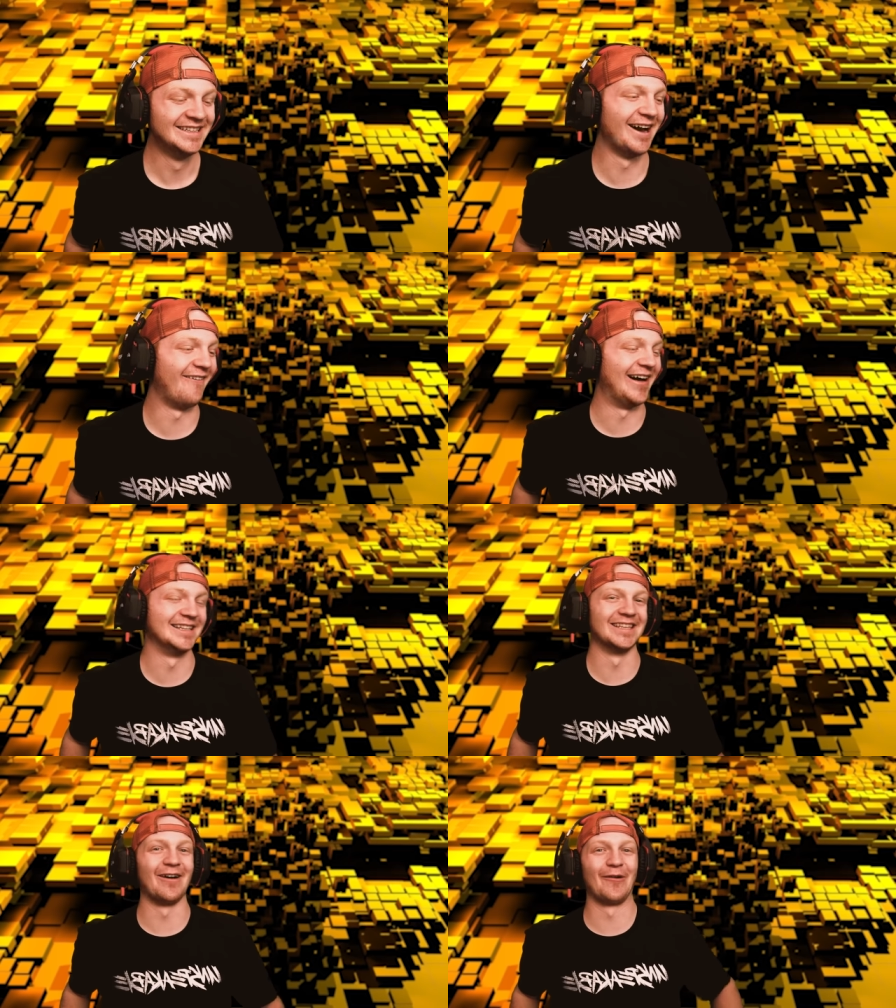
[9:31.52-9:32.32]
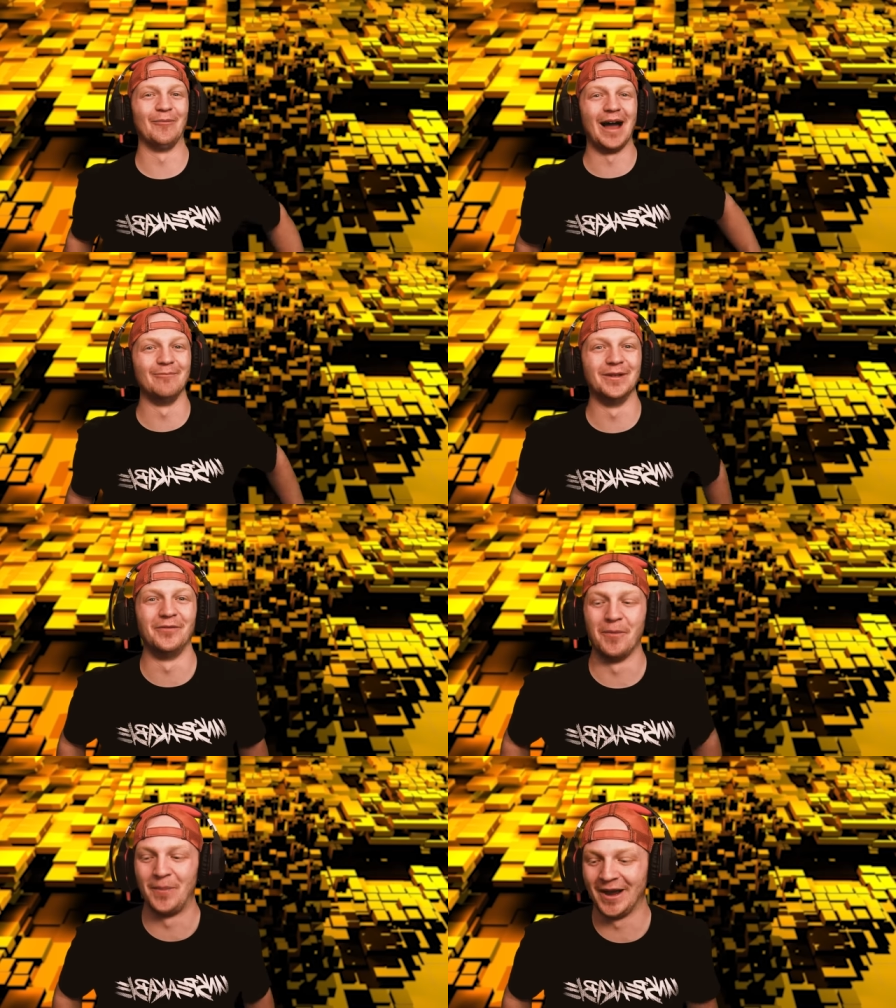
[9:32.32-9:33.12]
yo, why does that remind me
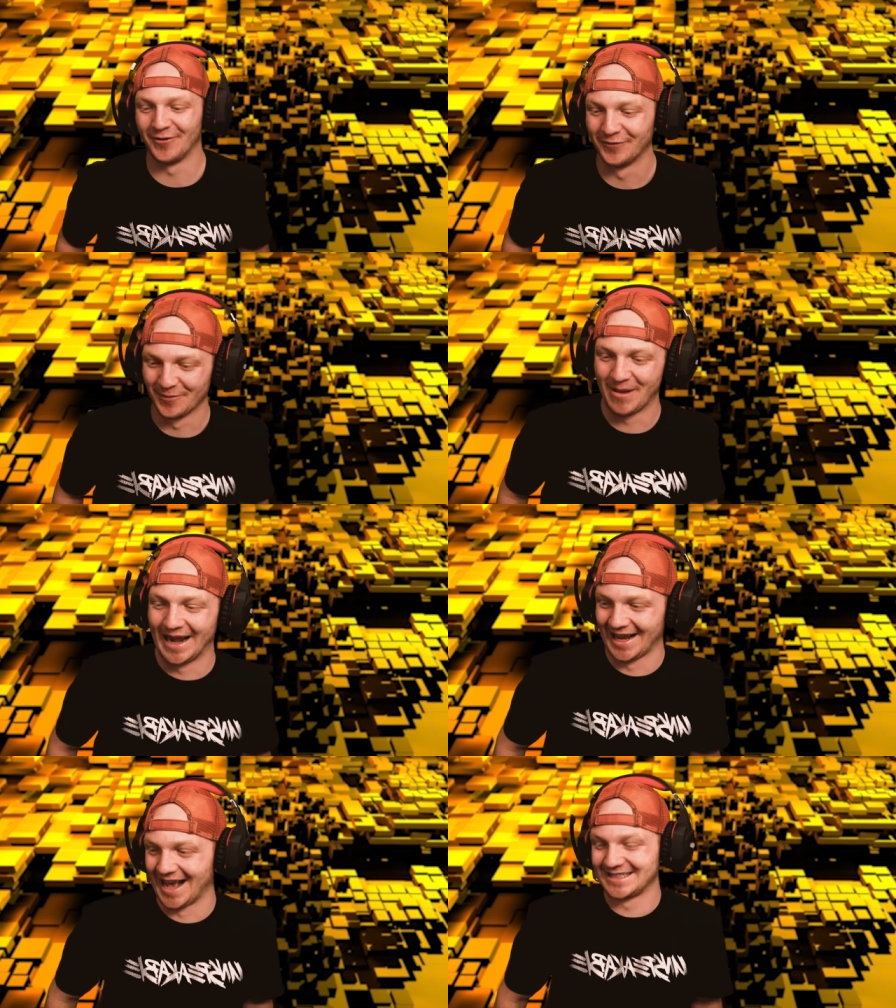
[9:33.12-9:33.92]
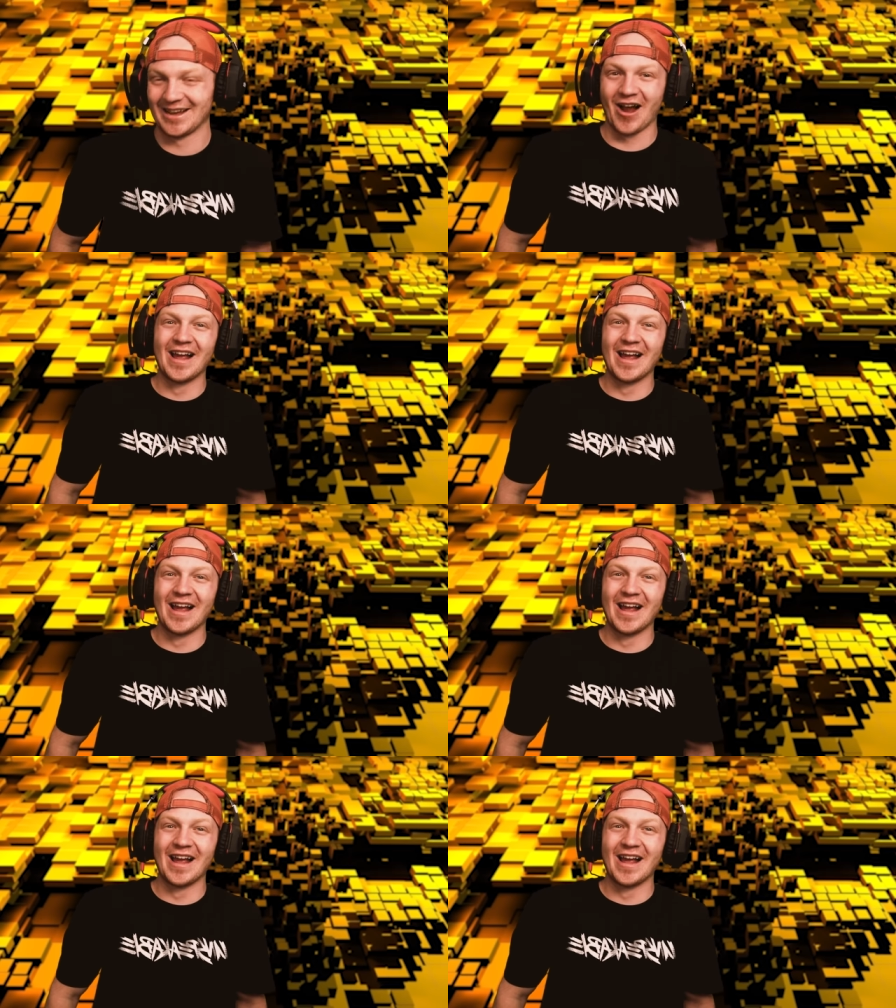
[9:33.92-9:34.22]
of the penguin from Madagascar?